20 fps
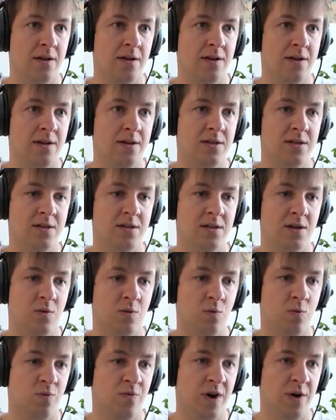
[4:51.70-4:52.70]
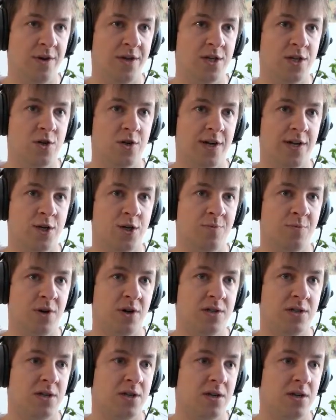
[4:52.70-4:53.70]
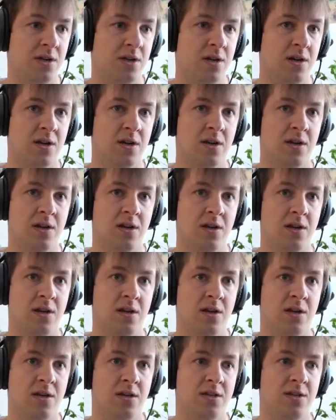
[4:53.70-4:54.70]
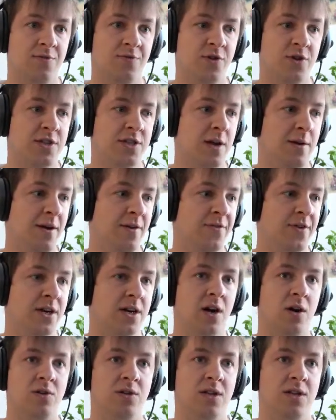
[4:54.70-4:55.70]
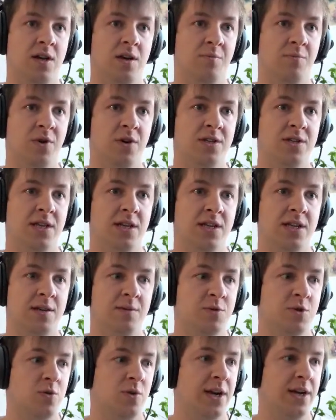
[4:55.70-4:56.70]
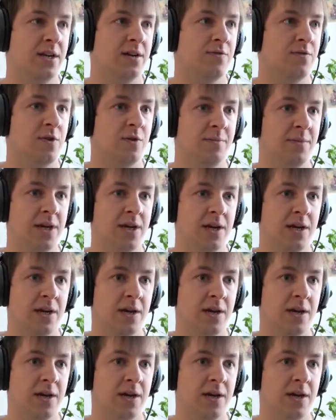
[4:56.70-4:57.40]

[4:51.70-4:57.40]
This is a very strange boss. It's the first time I've encountered a boss that keeps running from me.